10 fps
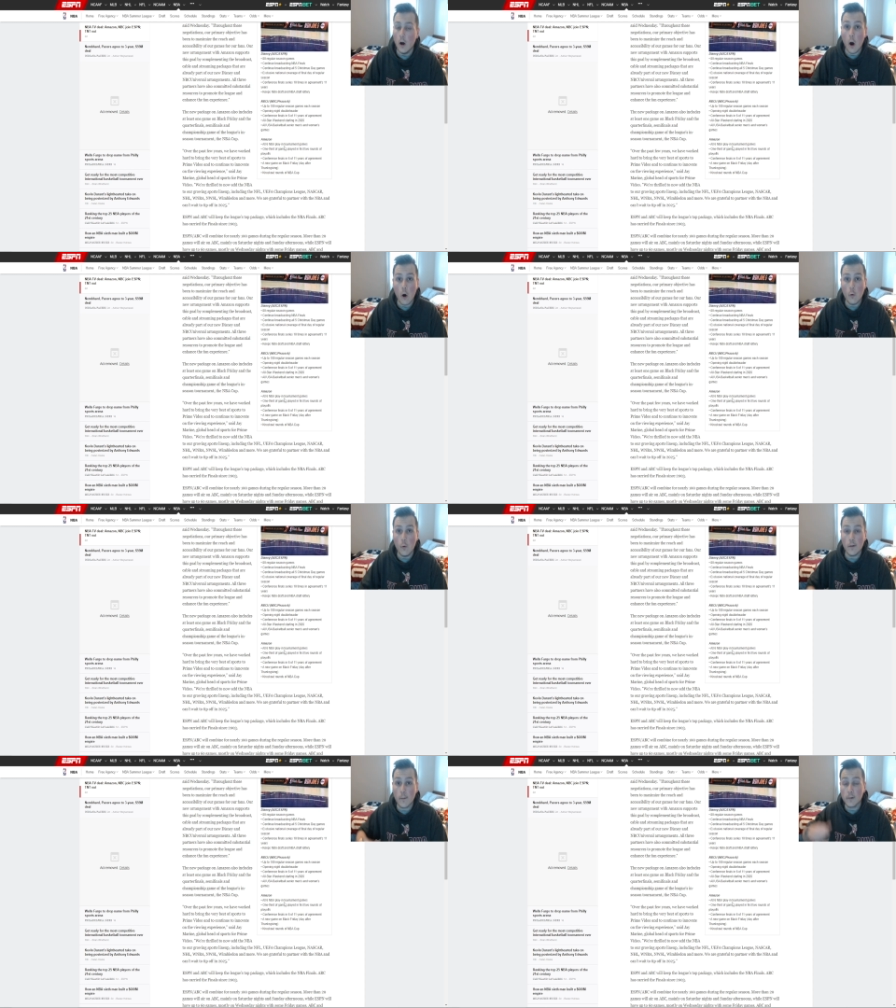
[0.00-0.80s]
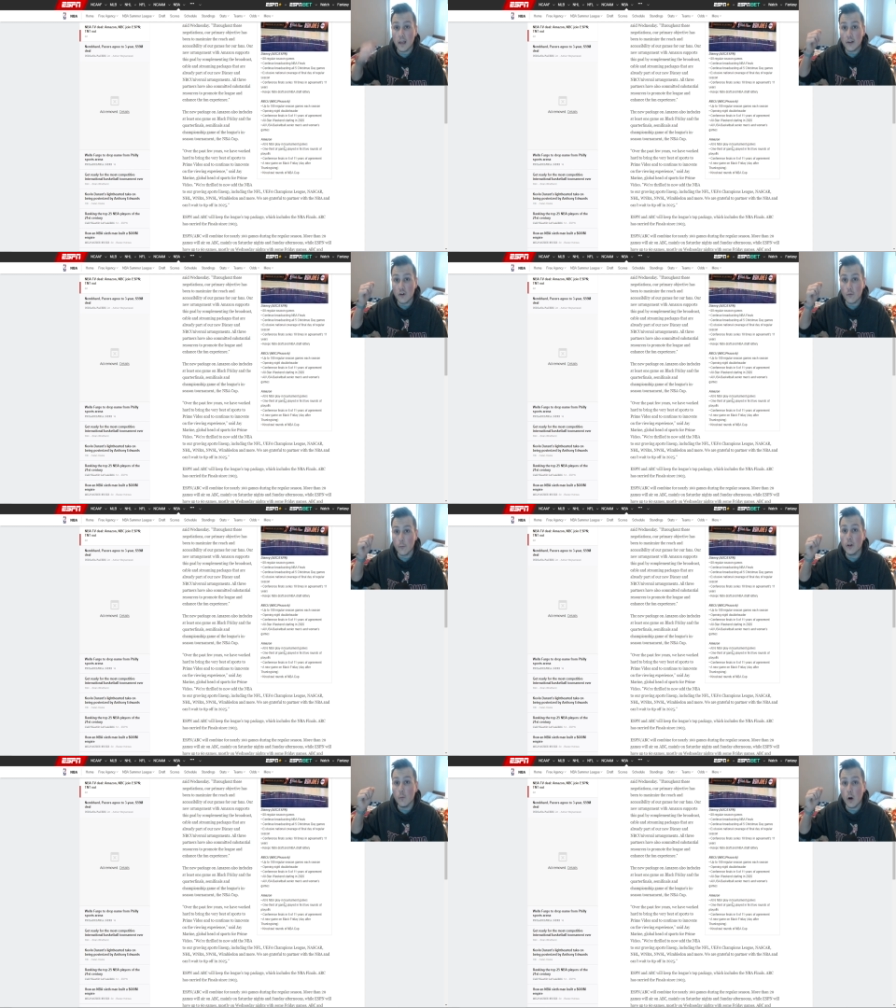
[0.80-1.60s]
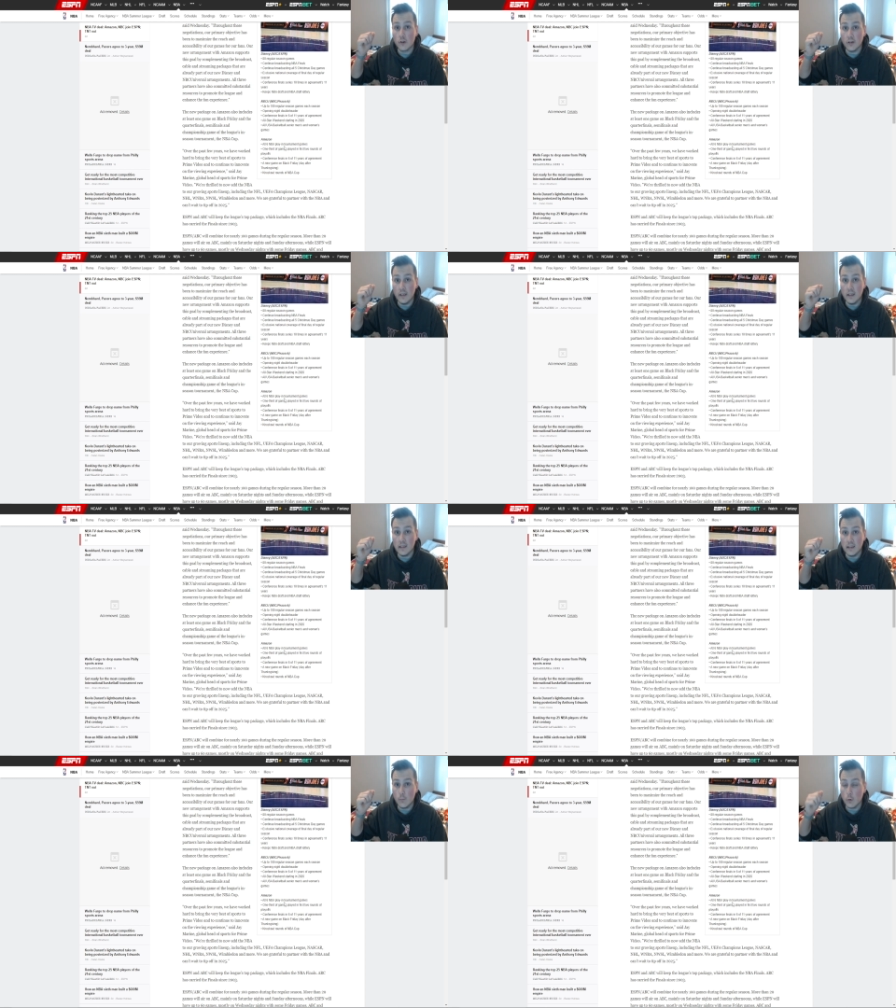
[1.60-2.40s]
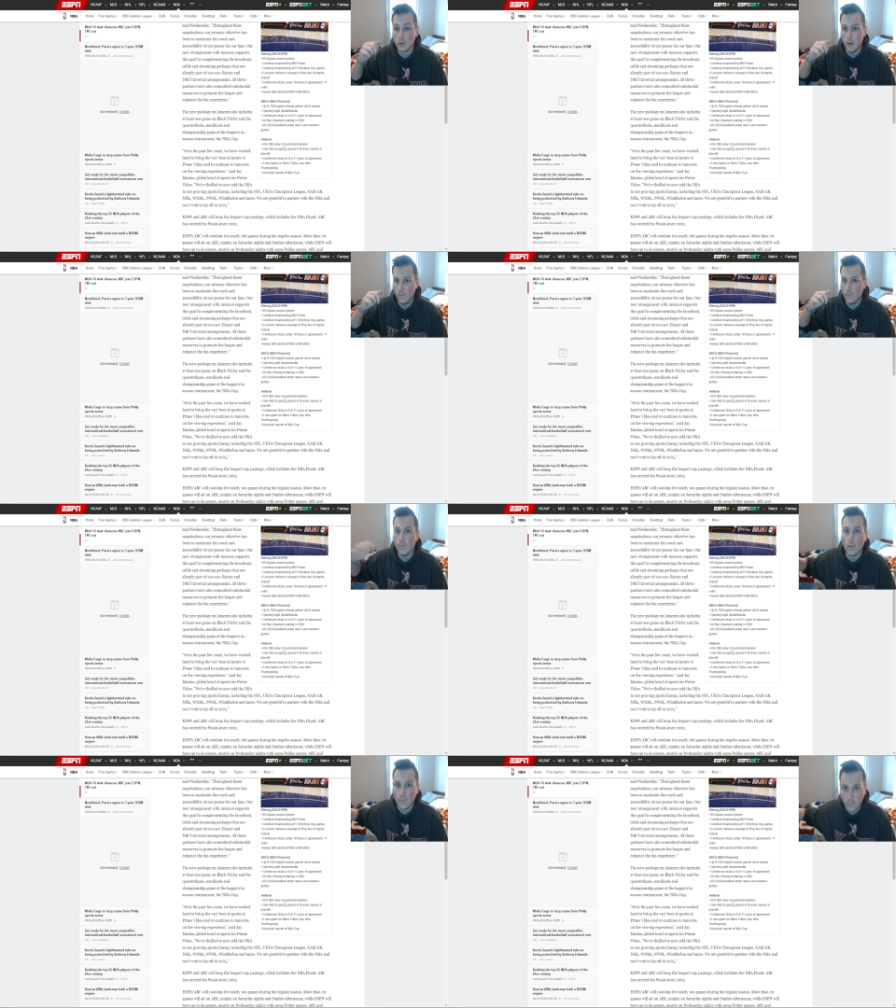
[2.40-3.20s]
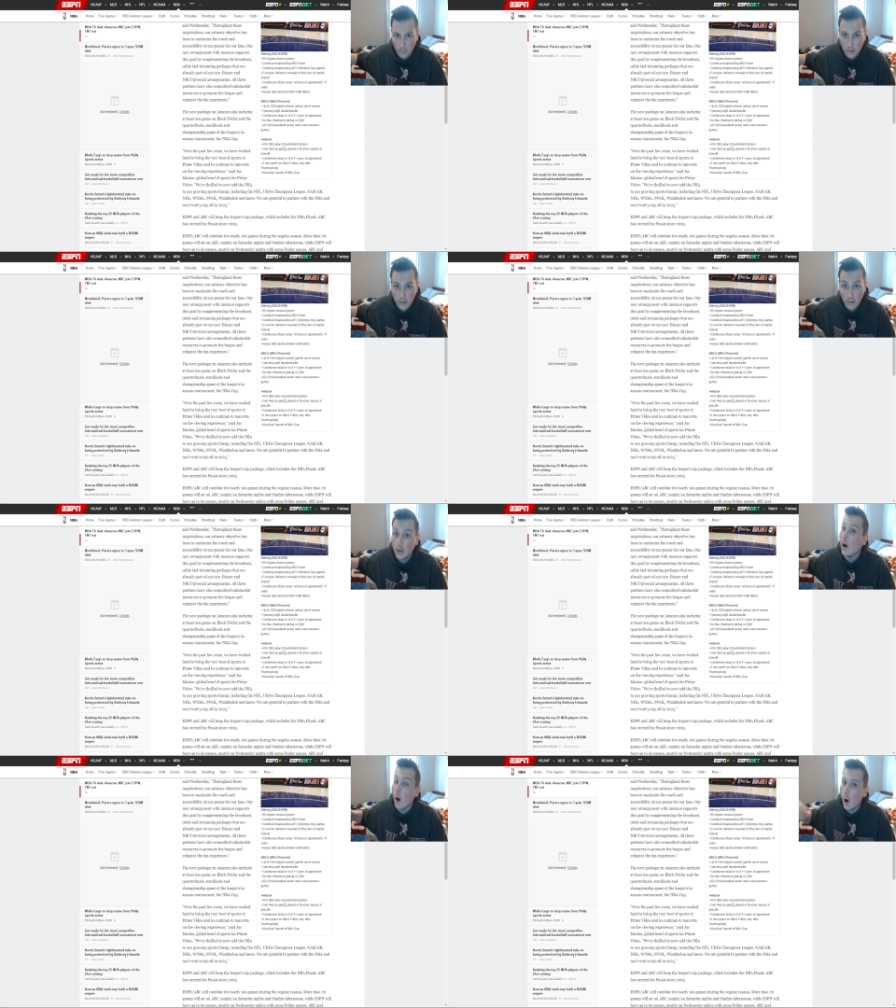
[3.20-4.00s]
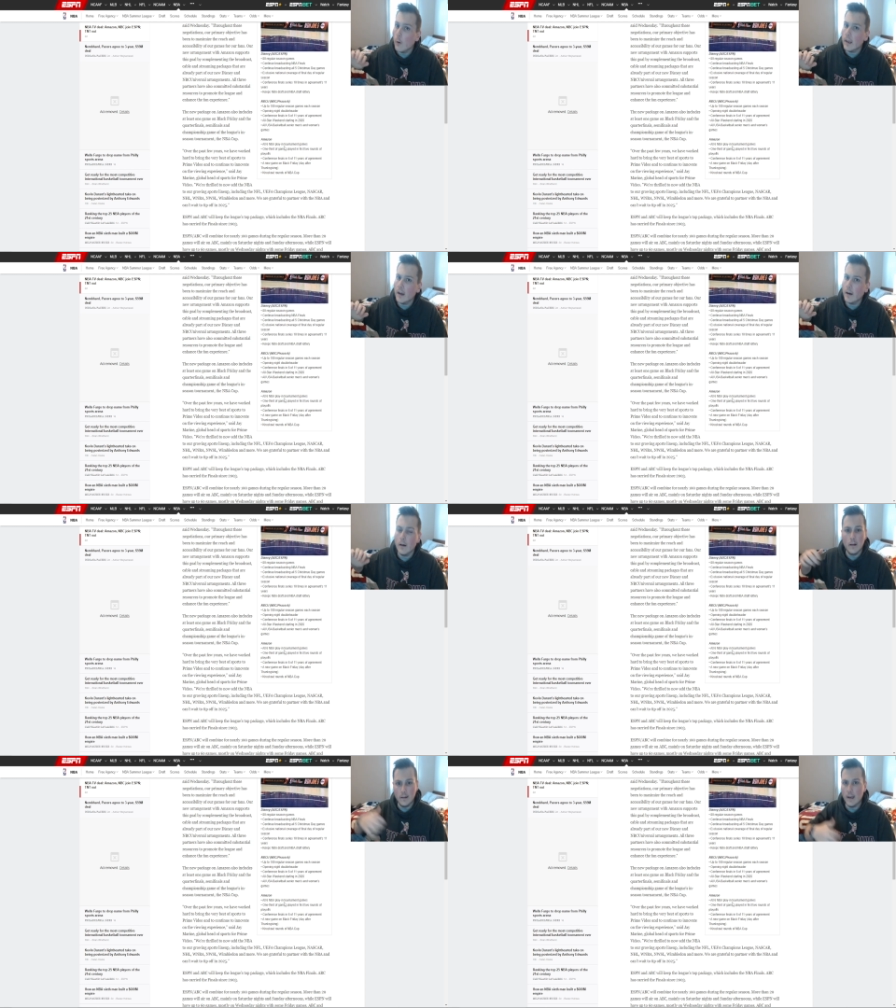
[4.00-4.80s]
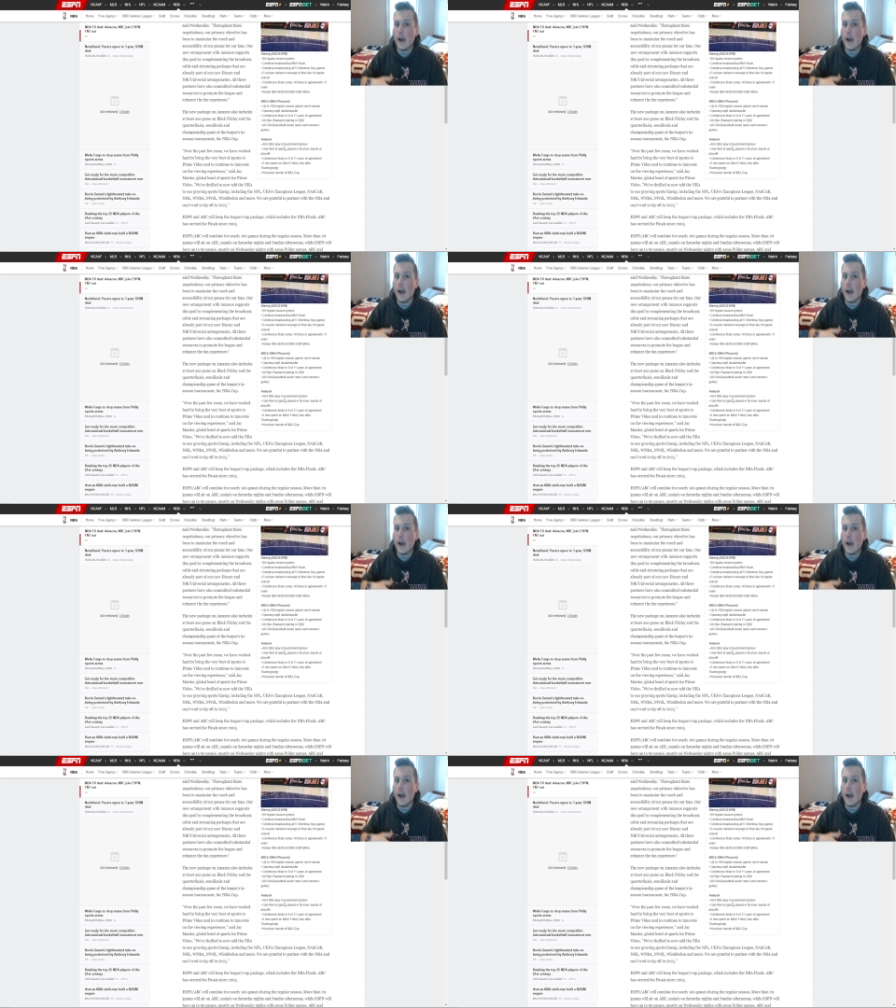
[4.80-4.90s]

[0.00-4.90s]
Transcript: Oh, wait, remember last year where we could watch on TNT Sports for free? Oh, yeah. Now